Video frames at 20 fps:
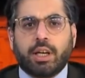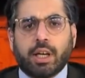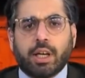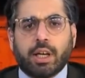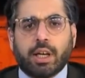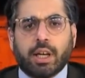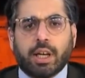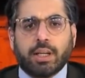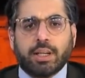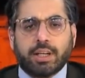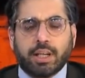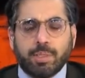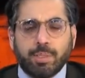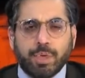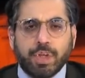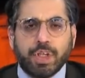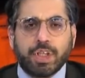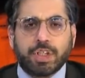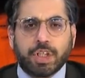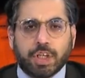and some
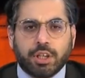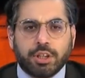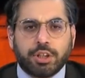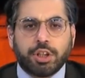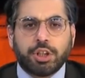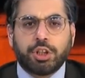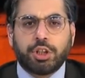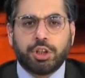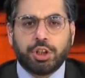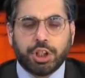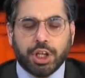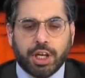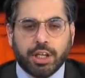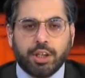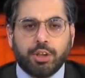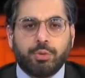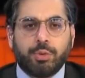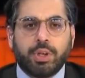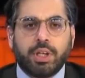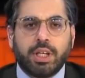things that are just
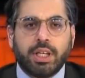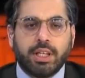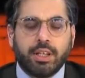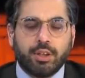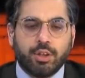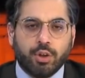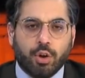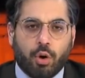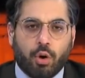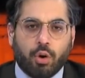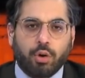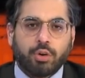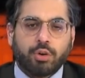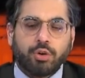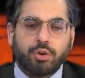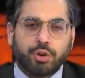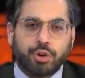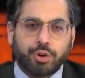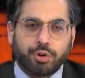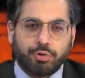genuinely not
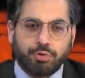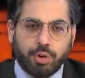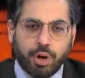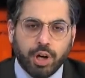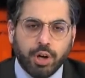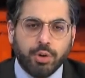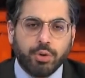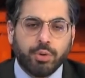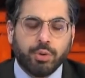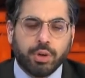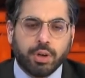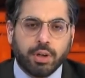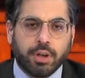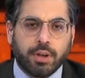true.